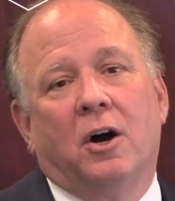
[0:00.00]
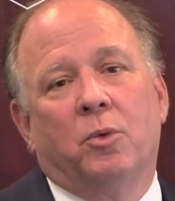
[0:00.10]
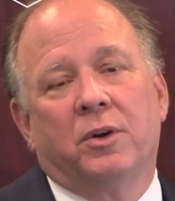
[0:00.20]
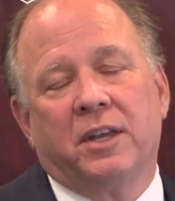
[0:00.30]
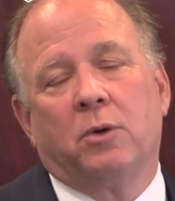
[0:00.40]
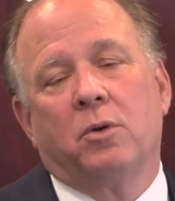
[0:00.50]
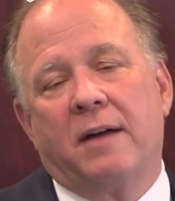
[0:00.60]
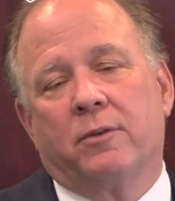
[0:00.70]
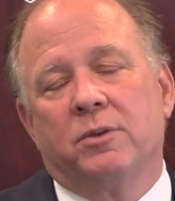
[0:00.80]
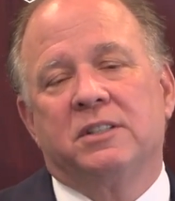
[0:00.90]
We think we'll
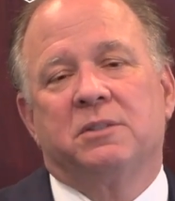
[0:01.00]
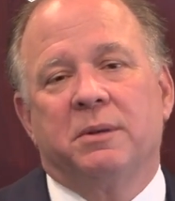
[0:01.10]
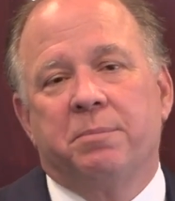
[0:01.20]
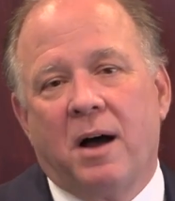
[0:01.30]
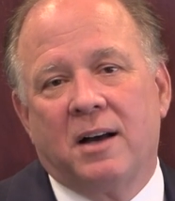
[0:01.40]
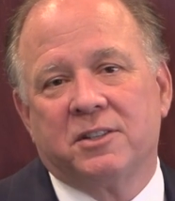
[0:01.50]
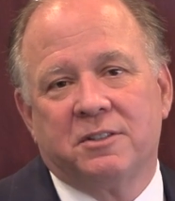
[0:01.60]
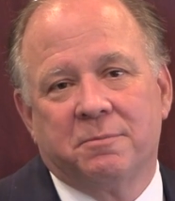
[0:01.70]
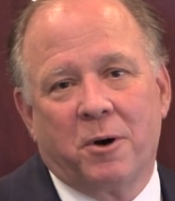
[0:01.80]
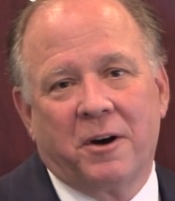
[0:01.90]
have a reasonably
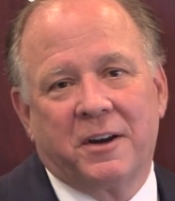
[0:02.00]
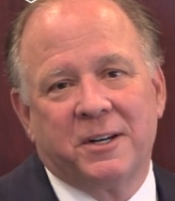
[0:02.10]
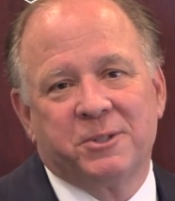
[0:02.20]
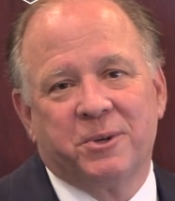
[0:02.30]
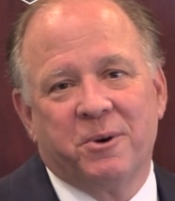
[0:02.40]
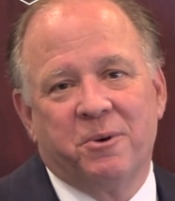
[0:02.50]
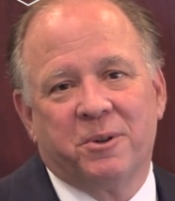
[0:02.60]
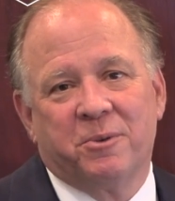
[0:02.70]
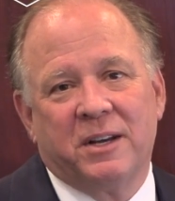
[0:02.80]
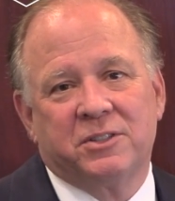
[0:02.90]
positive market as we go
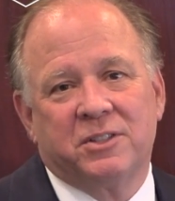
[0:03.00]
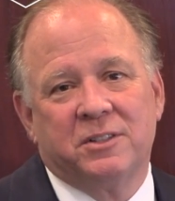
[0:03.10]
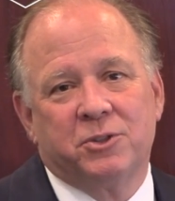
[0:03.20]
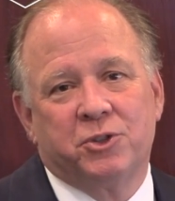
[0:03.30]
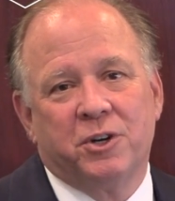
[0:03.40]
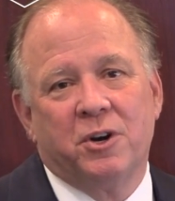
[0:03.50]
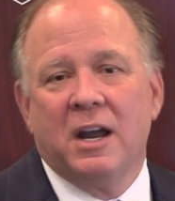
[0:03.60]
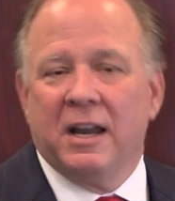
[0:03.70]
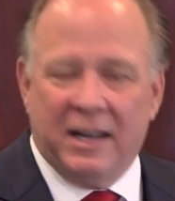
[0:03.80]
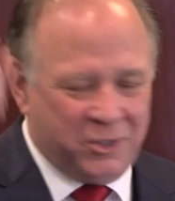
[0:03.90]
into the rest of this year.
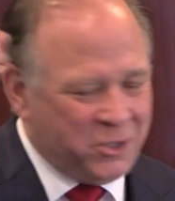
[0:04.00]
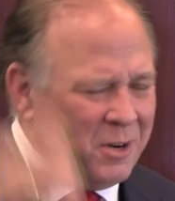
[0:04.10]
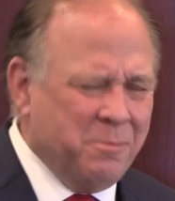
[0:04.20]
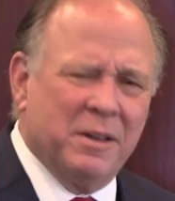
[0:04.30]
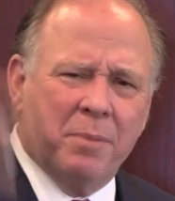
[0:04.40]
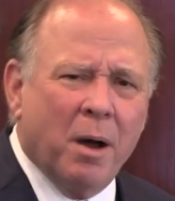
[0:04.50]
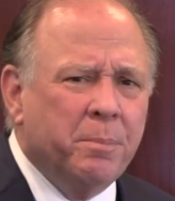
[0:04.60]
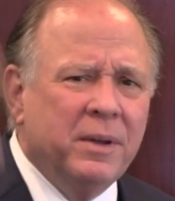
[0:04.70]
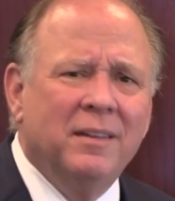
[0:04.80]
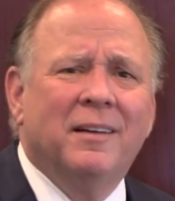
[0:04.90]
It's going to be
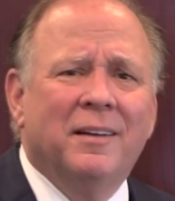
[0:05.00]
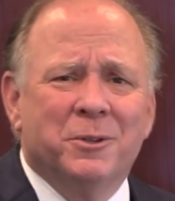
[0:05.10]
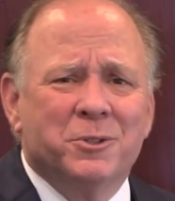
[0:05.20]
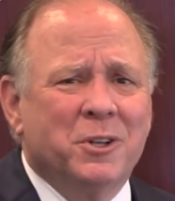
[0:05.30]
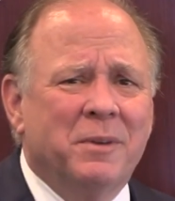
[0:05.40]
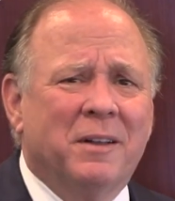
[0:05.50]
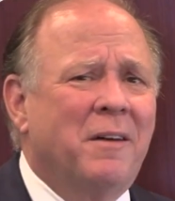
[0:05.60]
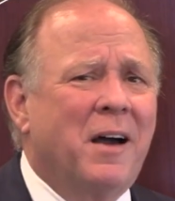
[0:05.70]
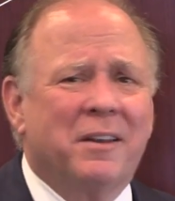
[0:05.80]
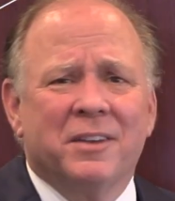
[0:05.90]
bumpy. There's going to be a
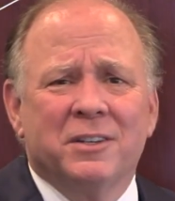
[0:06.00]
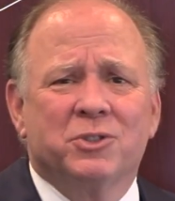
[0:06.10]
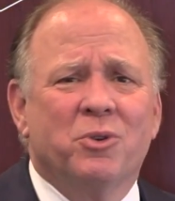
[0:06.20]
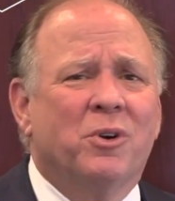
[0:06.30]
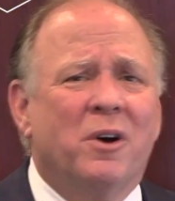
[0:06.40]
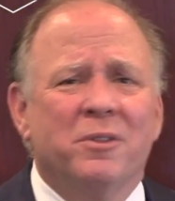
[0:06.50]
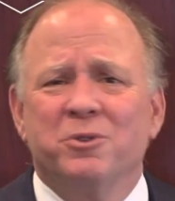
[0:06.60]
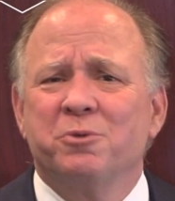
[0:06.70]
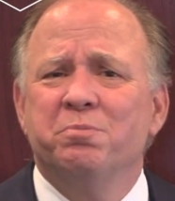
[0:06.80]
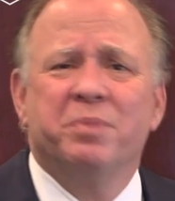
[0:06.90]
lot of things going on.
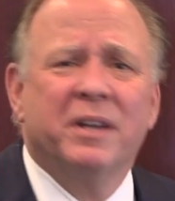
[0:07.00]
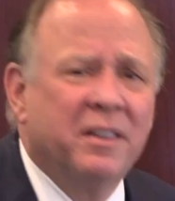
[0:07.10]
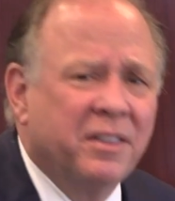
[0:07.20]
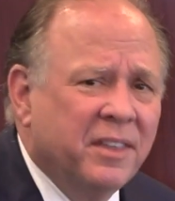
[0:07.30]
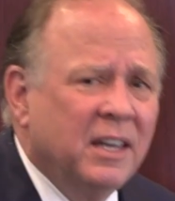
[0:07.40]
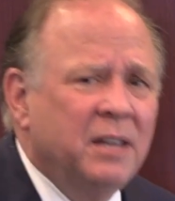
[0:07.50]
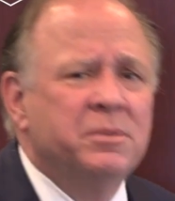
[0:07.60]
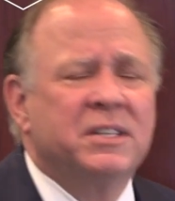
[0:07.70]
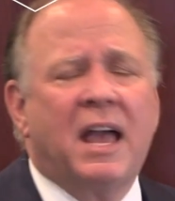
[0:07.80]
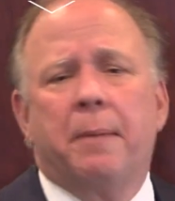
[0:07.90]
There's big
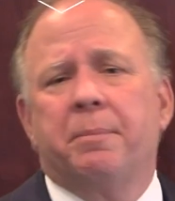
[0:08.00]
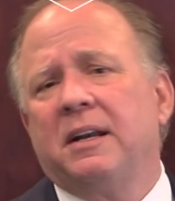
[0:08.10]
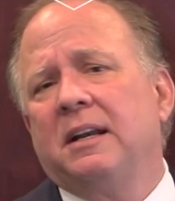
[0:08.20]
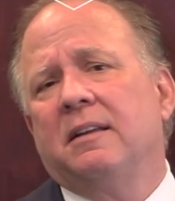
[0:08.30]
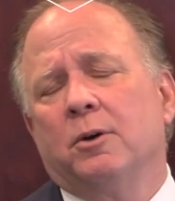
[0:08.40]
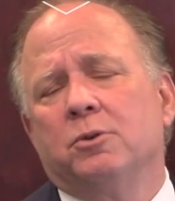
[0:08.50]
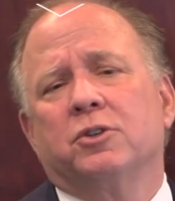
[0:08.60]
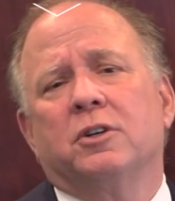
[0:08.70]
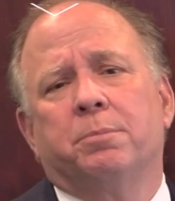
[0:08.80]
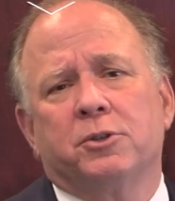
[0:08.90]
themes happening, and those are
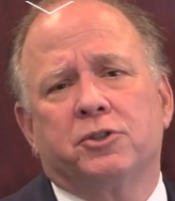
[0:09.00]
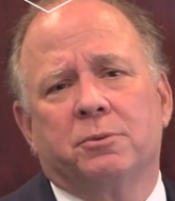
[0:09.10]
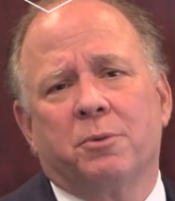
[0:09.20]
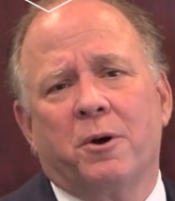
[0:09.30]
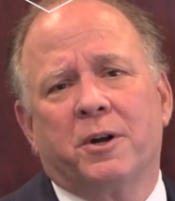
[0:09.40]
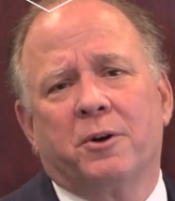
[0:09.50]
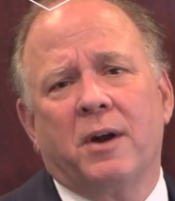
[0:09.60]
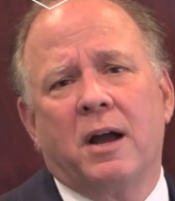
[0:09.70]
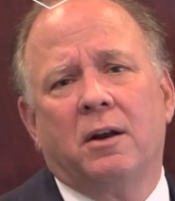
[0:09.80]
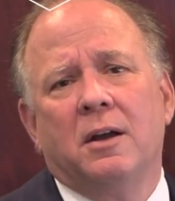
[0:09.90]
going to push the market
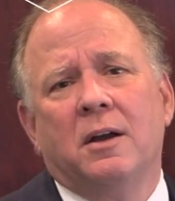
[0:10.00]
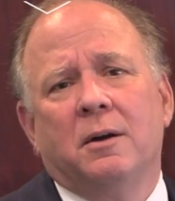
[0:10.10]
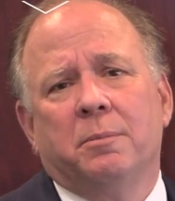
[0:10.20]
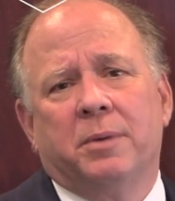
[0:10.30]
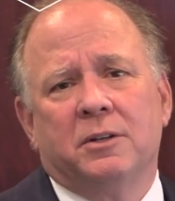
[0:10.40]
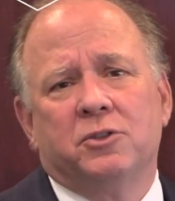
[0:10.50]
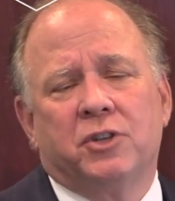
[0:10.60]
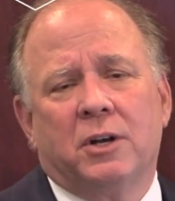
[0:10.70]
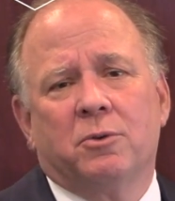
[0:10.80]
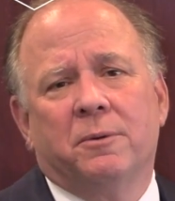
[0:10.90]
around. But in
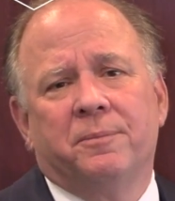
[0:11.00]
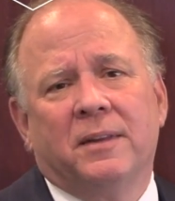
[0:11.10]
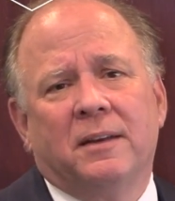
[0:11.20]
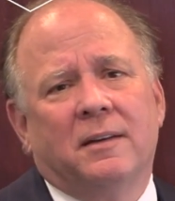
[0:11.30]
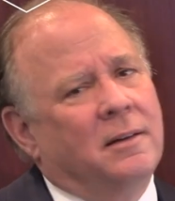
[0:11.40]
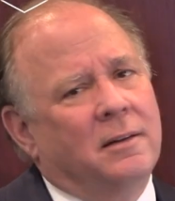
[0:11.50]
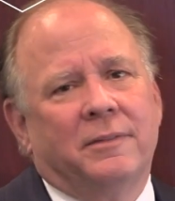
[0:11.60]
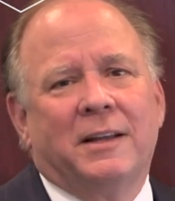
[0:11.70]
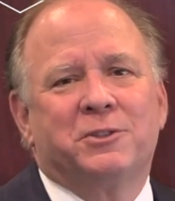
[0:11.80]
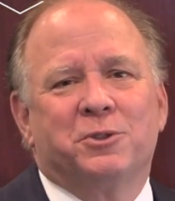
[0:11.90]
general,
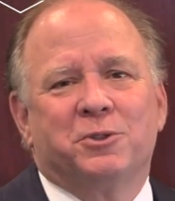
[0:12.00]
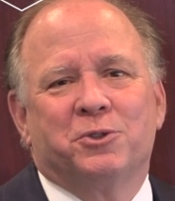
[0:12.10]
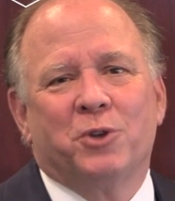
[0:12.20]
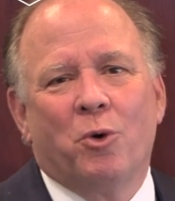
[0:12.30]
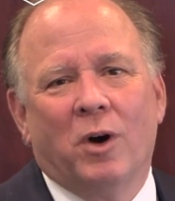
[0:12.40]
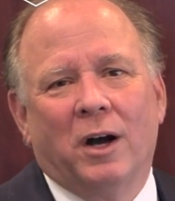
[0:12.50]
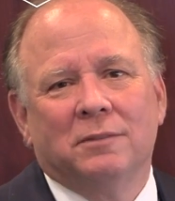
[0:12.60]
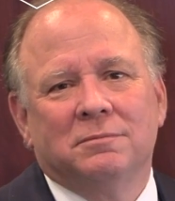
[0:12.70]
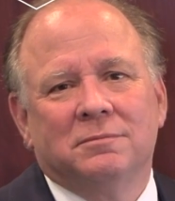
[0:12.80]
that's the so what.